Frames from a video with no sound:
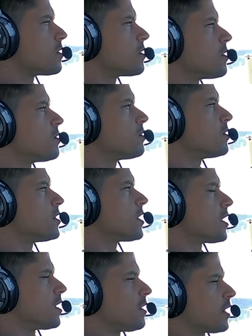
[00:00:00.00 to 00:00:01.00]
Holy
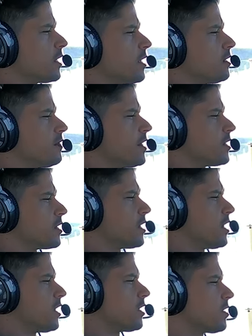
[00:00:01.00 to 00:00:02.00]
cow, like an elevator
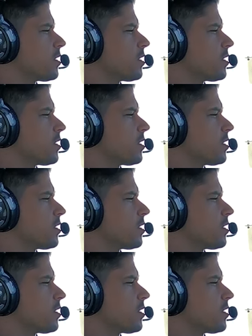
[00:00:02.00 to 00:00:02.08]
today.